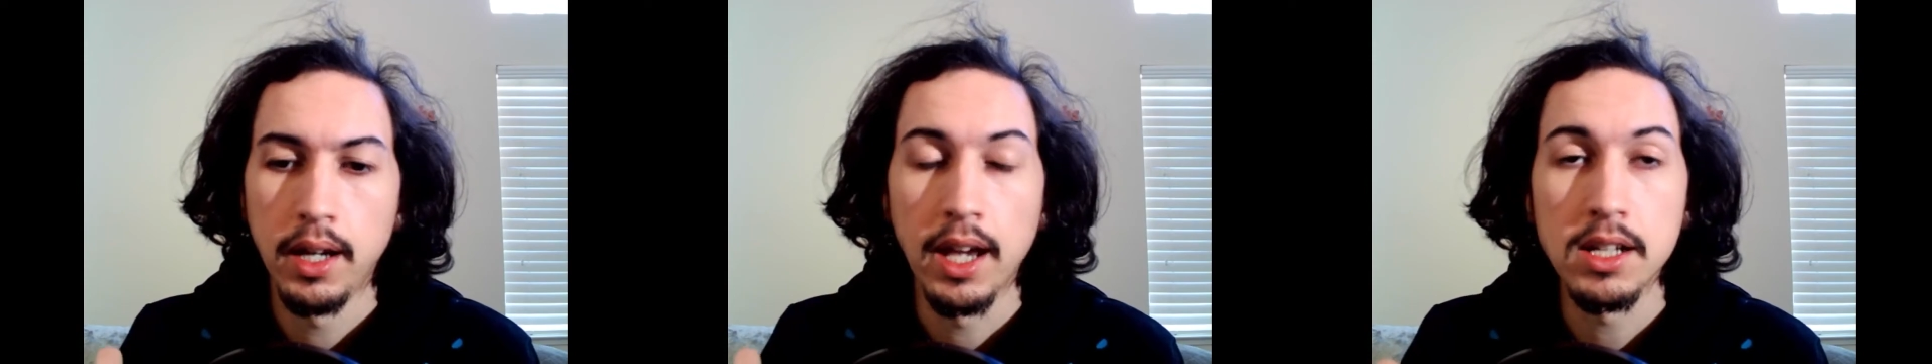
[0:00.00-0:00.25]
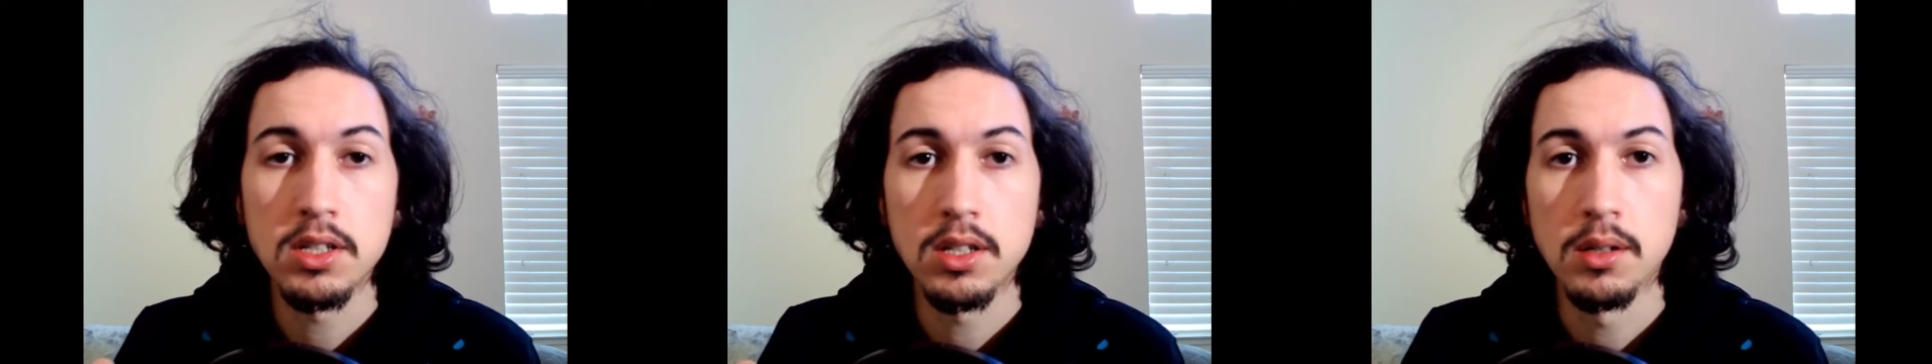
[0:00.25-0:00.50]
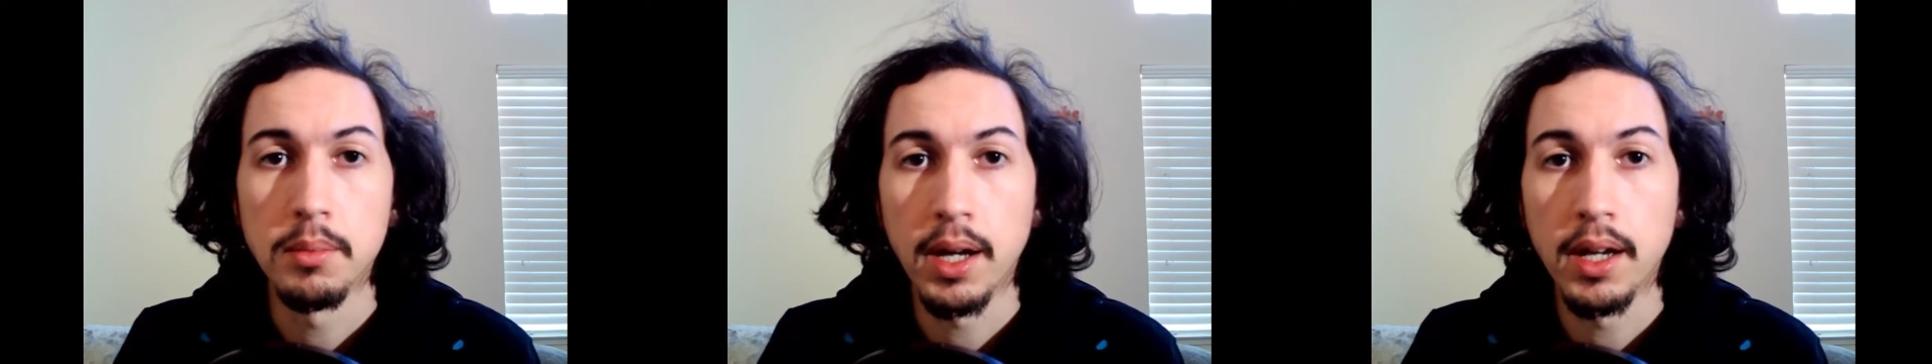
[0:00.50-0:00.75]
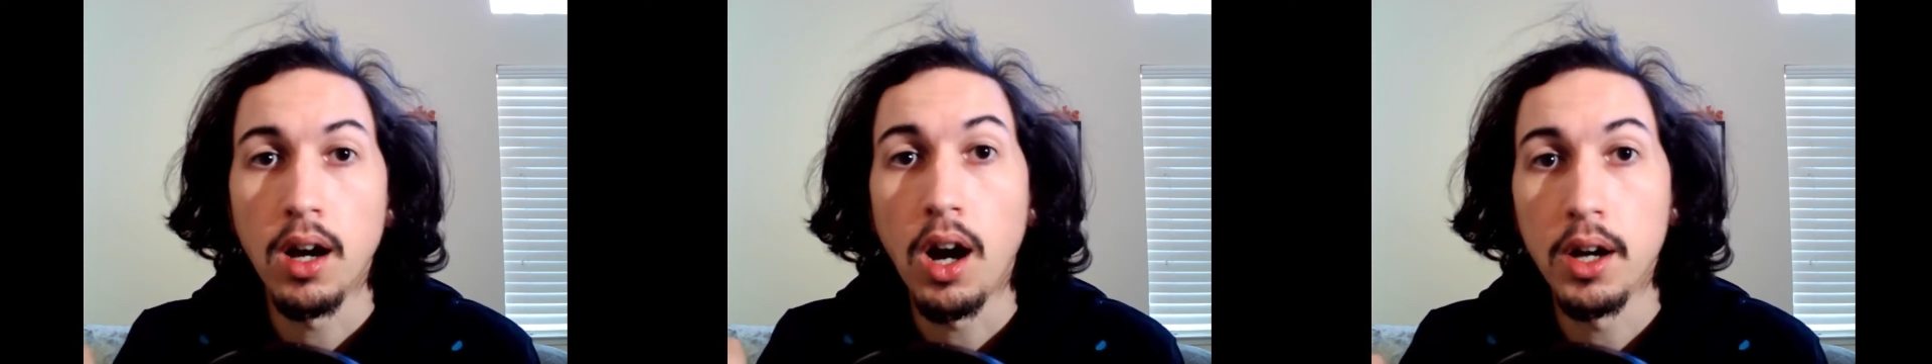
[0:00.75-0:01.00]

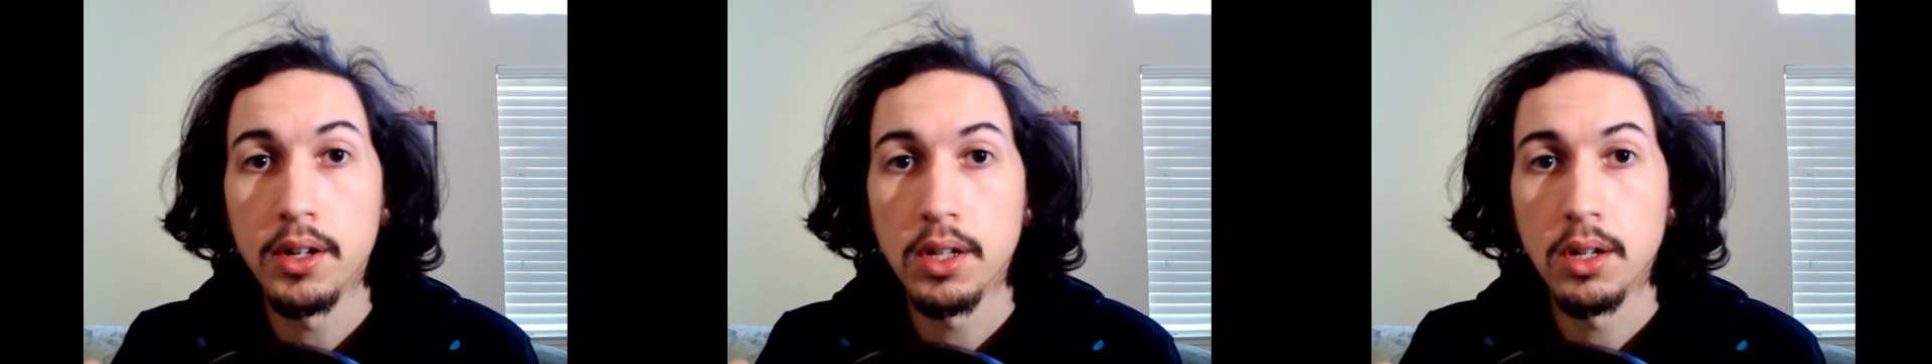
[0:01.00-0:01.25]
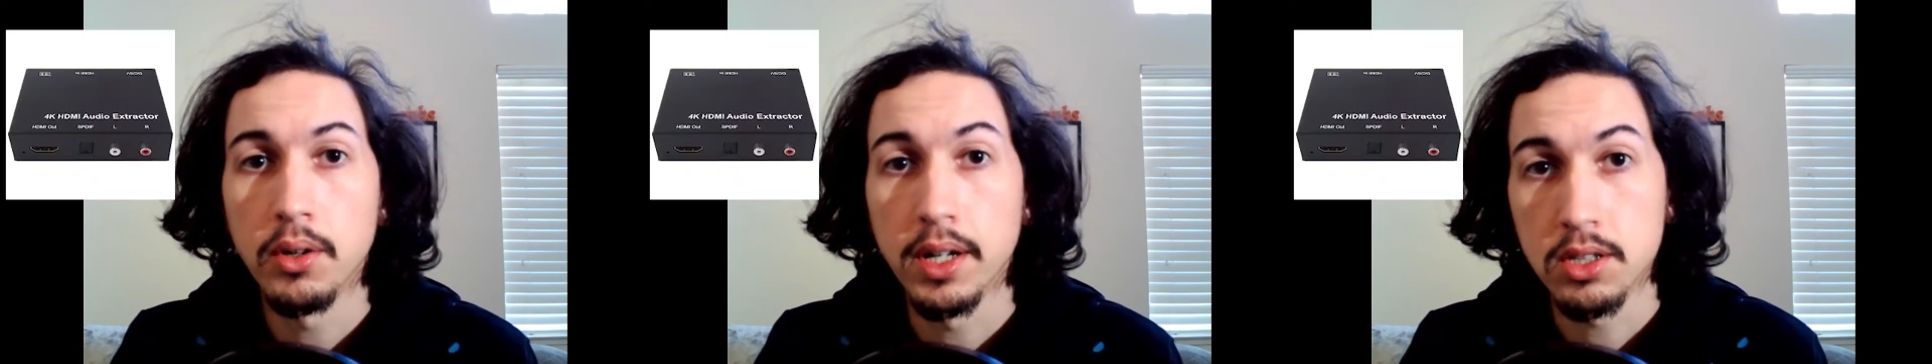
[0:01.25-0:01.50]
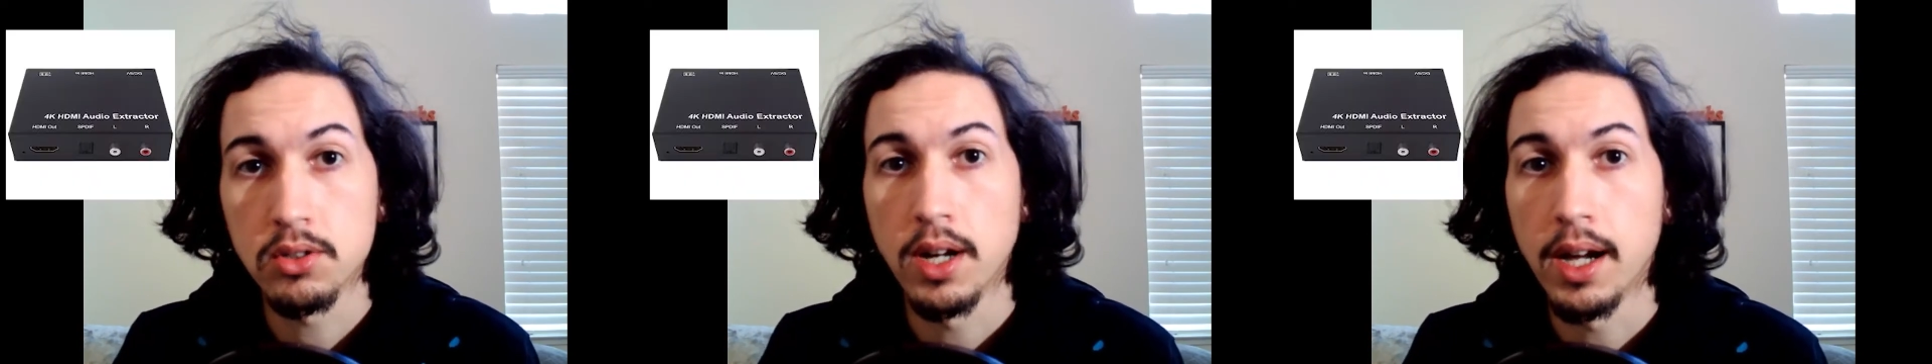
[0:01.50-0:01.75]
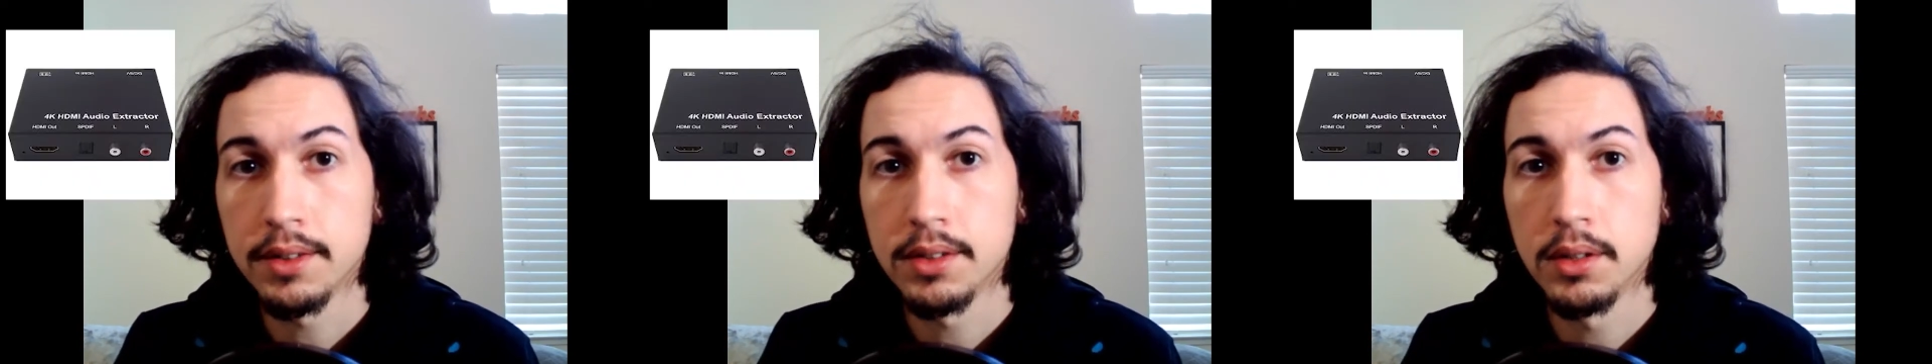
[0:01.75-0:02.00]
HDMI audio
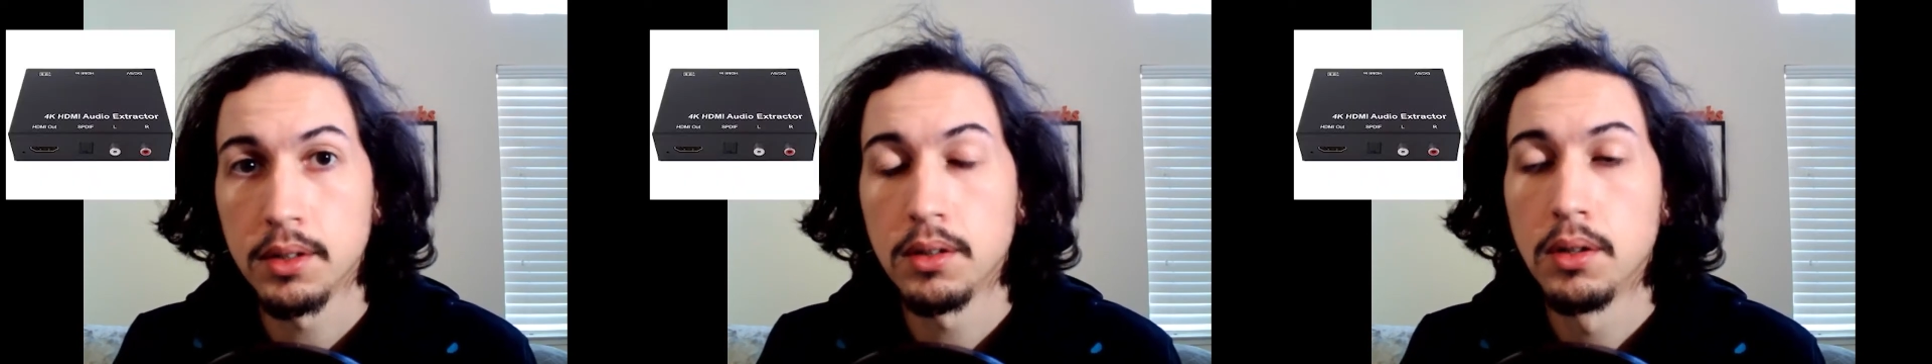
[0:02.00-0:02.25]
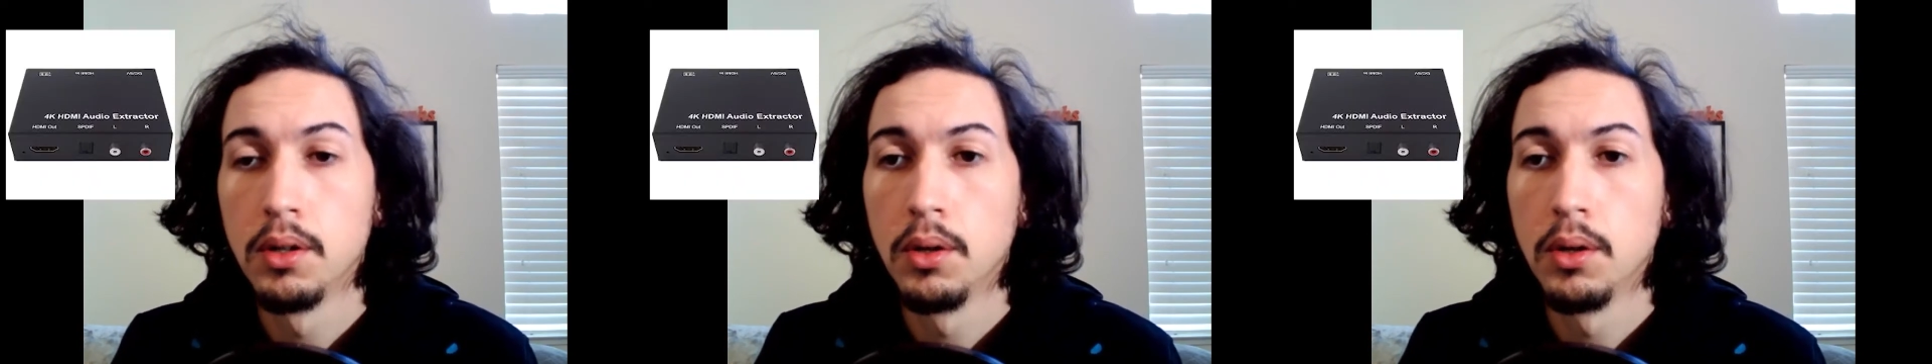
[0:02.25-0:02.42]
extractor